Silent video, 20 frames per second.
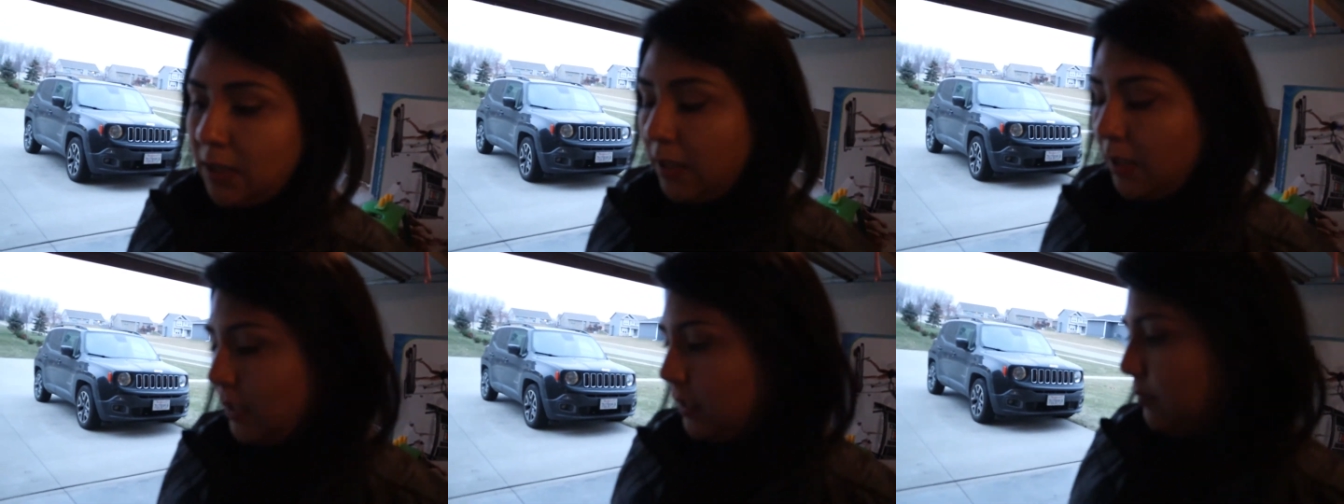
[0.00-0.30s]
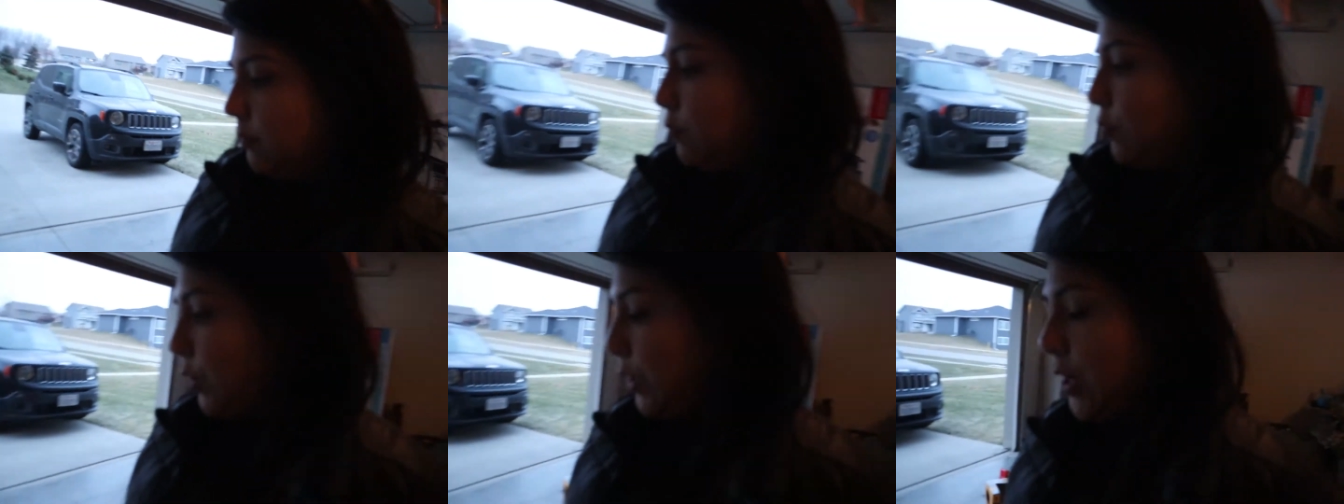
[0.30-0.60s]

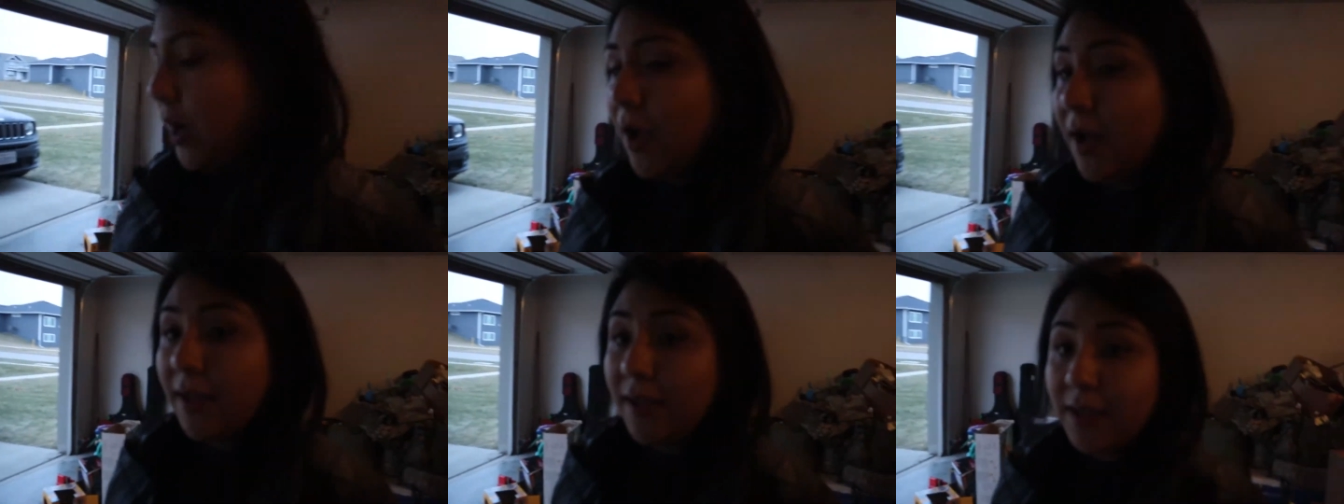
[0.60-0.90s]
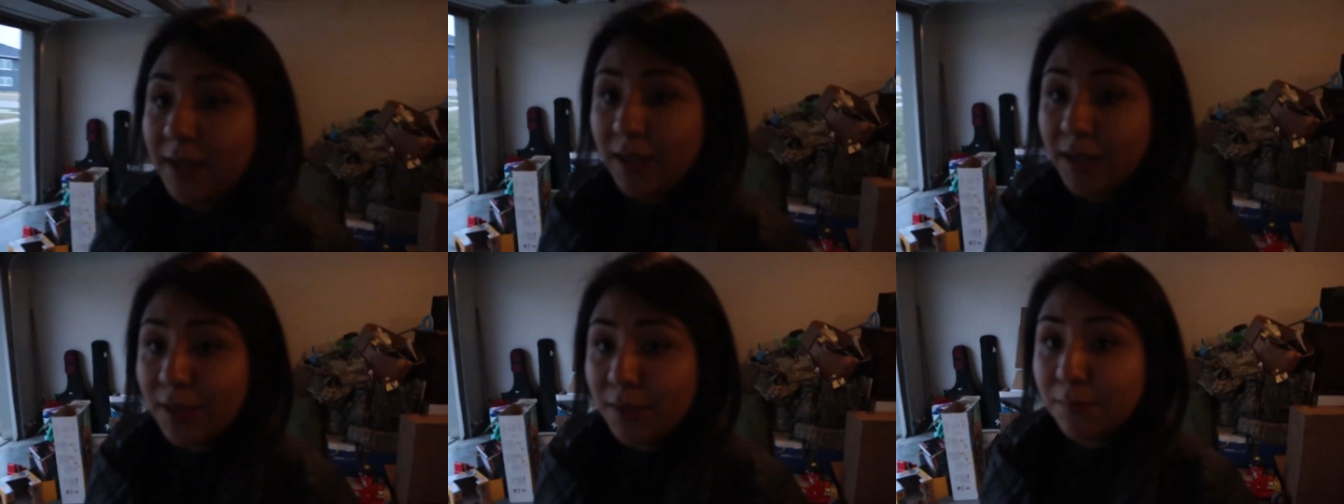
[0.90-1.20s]
um, we got
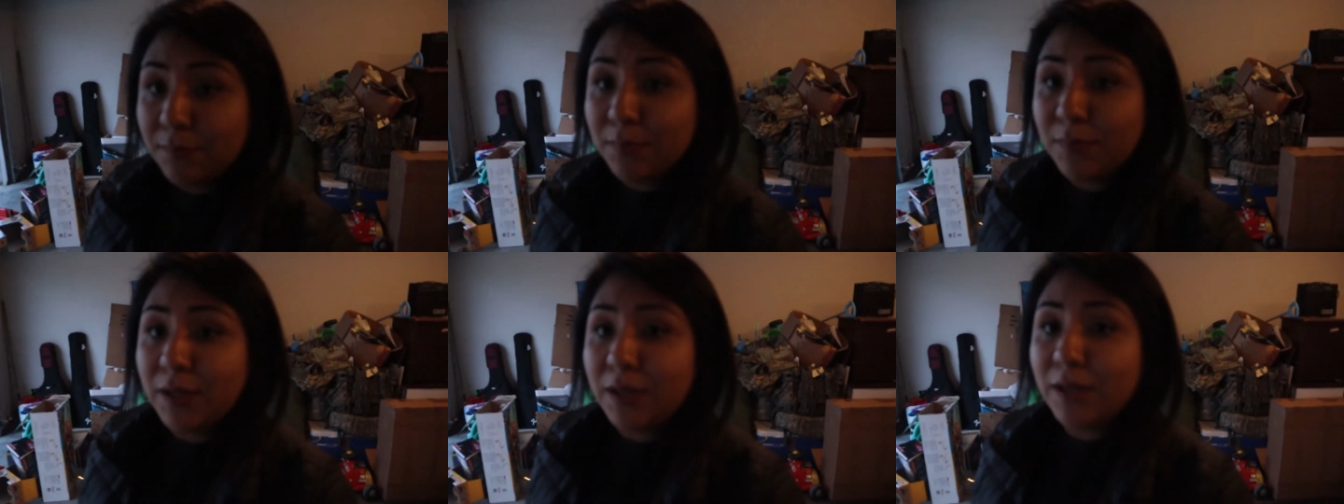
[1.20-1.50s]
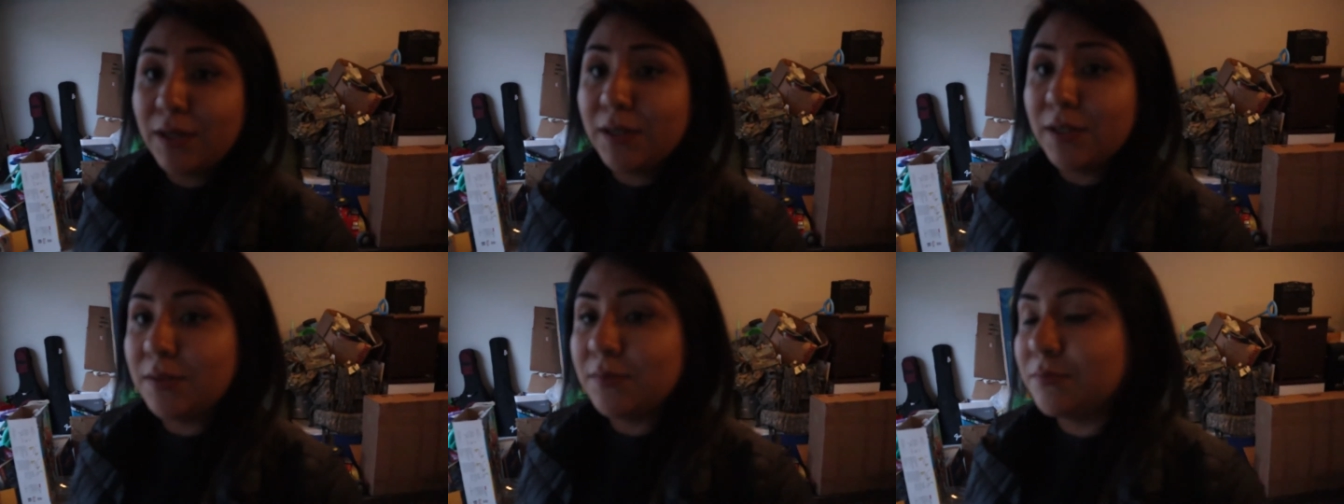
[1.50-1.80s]
him
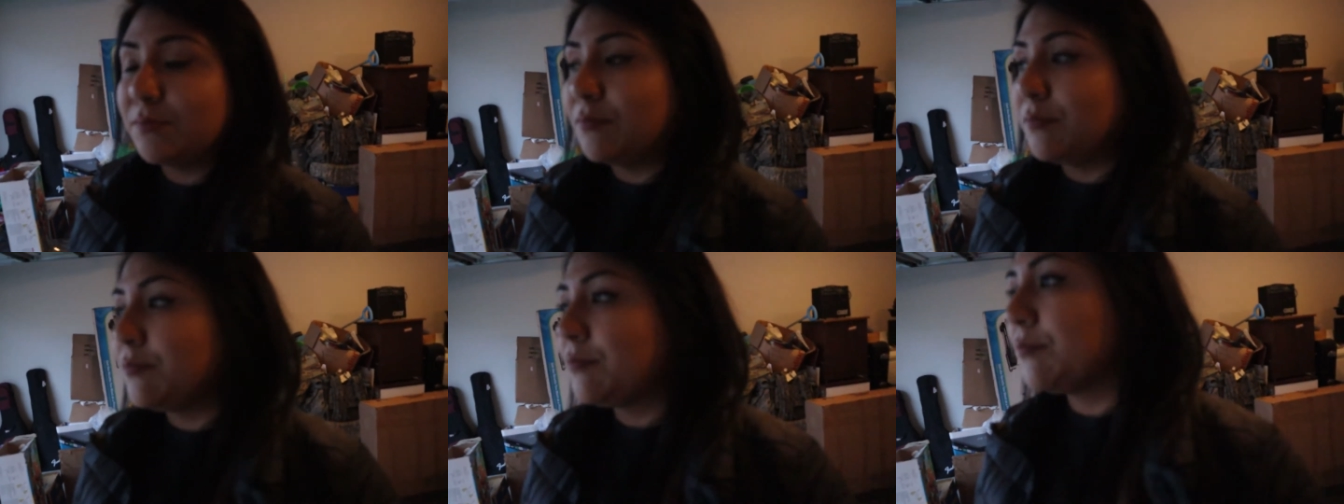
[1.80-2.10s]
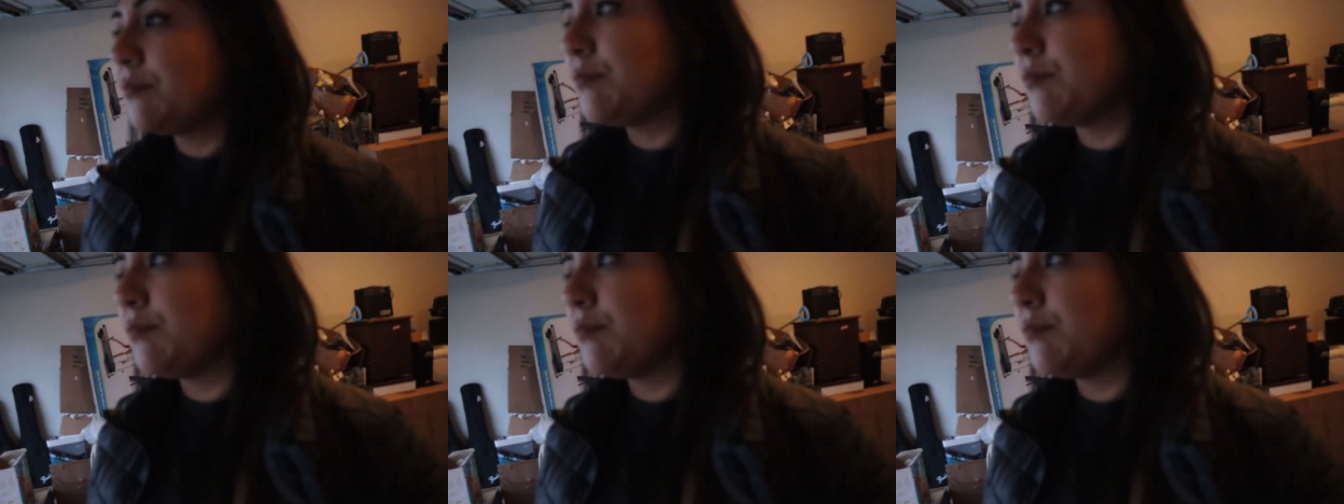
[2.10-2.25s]
um,